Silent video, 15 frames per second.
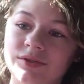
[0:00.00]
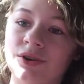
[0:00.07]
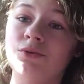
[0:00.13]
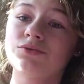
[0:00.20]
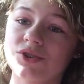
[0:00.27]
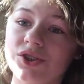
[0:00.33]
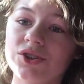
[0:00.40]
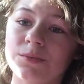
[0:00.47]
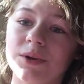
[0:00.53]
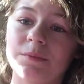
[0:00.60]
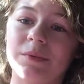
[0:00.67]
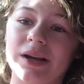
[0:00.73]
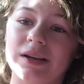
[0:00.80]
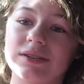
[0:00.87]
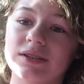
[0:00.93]
Don't judge a
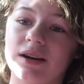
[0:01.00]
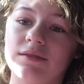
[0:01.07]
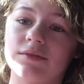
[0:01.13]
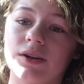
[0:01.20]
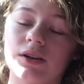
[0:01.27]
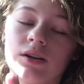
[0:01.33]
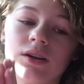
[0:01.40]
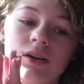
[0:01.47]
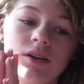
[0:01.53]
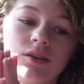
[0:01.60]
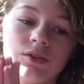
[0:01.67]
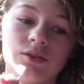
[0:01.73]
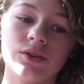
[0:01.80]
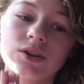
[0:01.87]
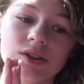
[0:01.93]
book by its cover.
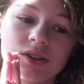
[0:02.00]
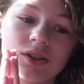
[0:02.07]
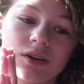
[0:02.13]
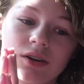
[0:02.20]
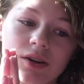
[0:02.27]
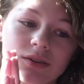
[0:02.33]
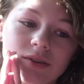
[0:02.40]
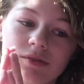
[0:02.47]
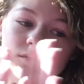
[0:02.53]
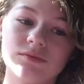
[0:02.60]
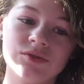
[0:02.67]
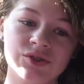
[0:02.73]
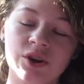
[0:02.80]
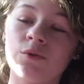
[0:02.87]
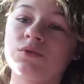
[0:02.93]
Looks
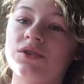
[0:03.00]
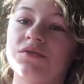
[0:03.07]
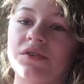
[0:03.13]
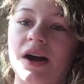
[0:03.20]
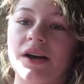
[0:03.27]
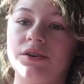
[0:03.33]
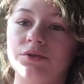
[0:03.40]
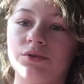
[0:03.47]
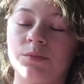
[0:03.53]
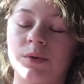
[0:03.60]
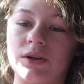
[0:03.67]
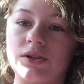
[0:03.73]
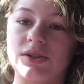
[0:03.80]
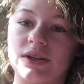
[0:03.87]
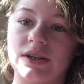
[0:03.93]
don't define who a
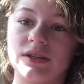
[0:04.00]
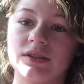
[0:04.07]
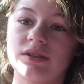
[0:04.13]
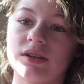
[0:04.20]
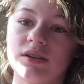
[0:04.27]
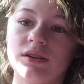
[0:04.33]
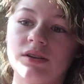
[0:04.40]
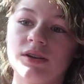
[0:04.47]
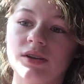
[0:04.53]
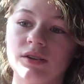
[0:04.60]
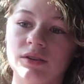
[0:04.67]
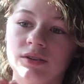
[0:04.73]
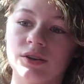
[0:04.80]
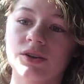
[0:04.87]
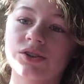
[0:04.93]
person is.
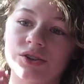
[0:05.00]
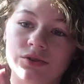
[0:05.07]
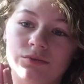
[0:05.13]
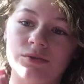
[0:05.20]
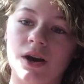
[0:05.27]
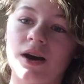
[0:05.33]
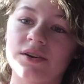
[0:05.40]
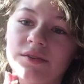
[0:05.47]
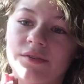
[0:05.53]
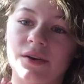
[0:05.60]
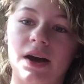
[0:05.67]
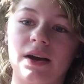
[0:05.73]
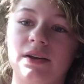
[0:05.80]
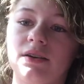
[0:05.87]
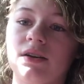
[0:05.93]
Looks do not
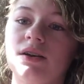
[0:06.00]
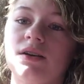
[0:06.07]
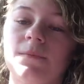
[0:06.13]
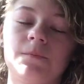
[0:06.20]
define.